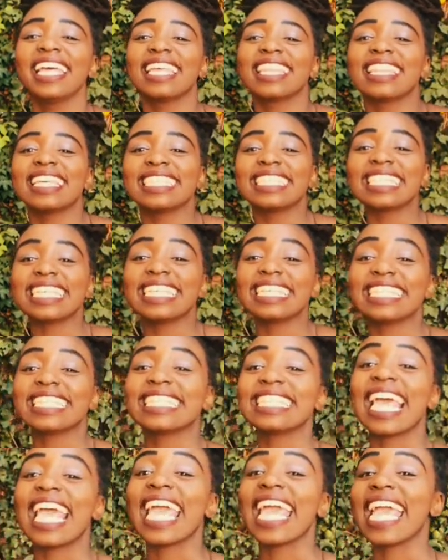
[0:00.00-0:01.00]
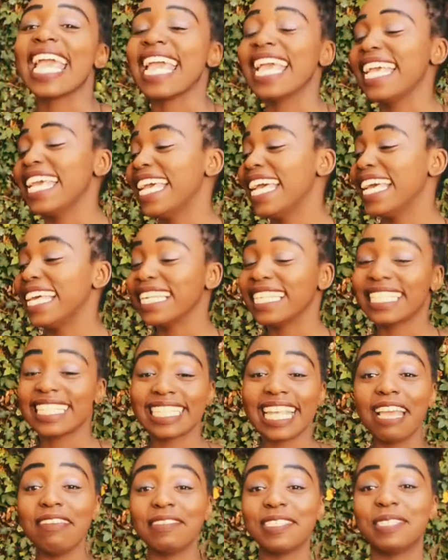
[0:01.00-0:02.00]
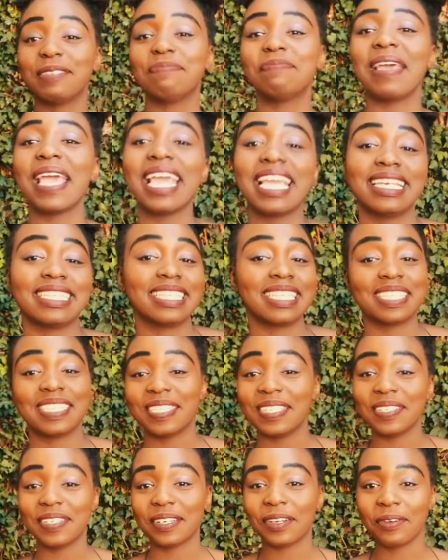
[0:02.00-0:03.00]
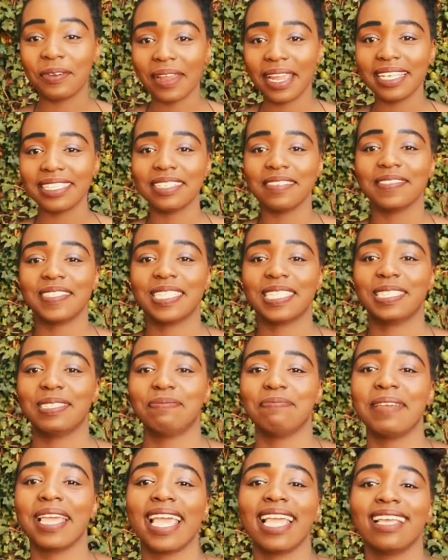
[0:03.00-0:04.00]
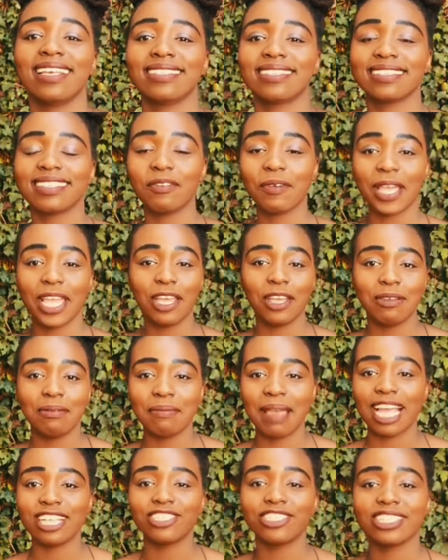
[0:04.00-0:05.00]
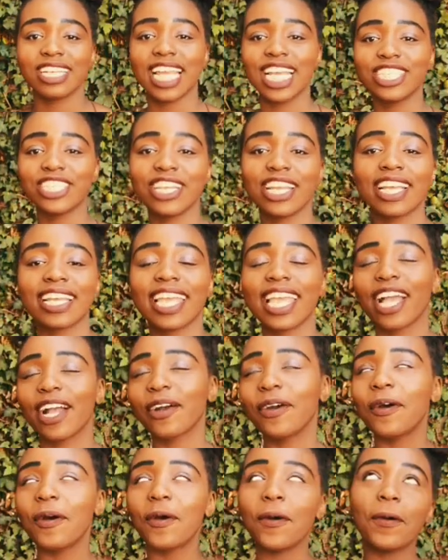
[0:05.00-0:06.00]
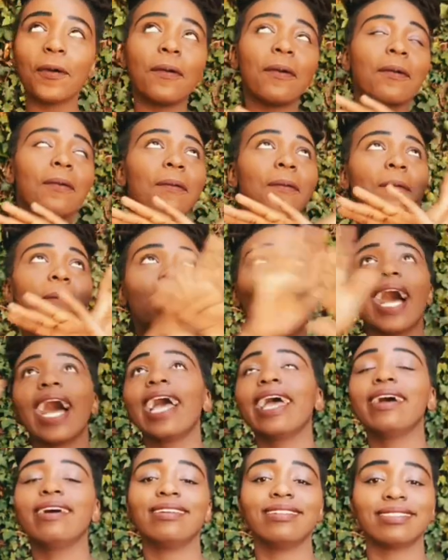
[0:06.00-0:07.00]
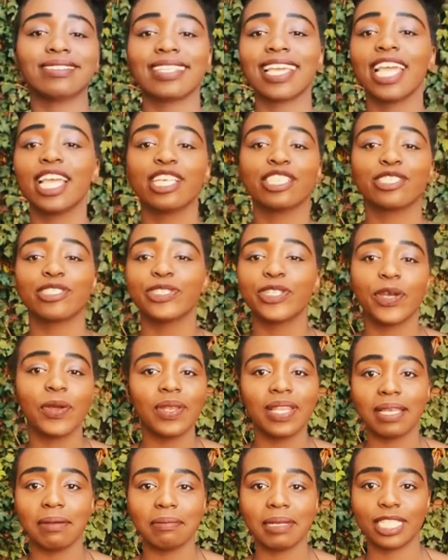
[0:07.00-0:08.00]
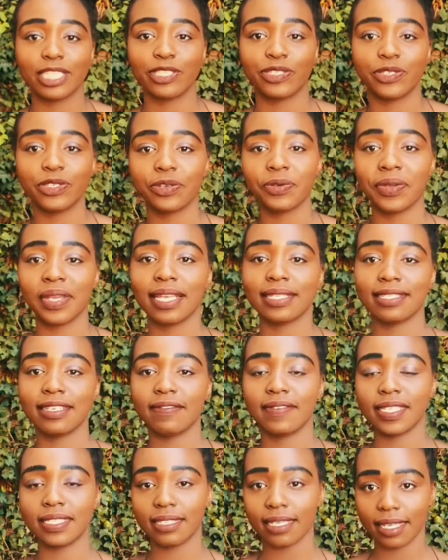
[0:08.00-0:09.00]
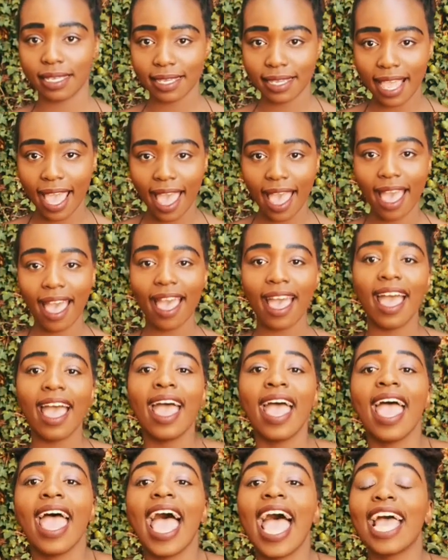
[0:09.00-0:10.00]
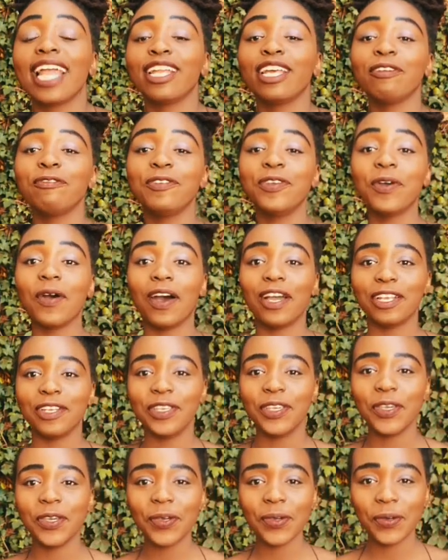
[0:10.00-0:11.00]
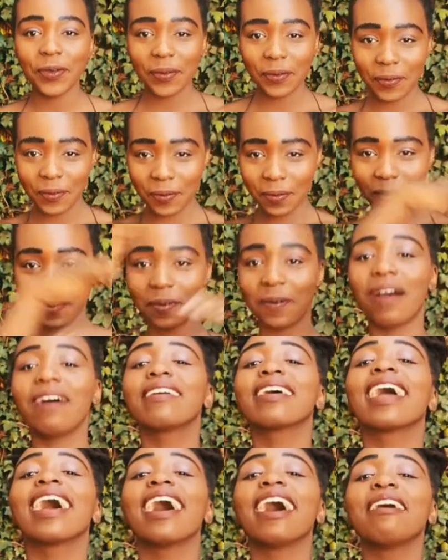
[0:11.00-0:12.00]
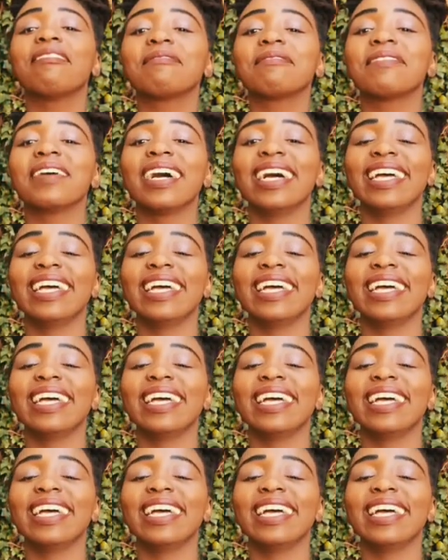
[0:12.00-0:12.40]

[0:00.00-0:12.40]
This is a safe space, it's a creative space, so where your imagination can go wild. There is no limits to creativity here. And if you are new, welcome.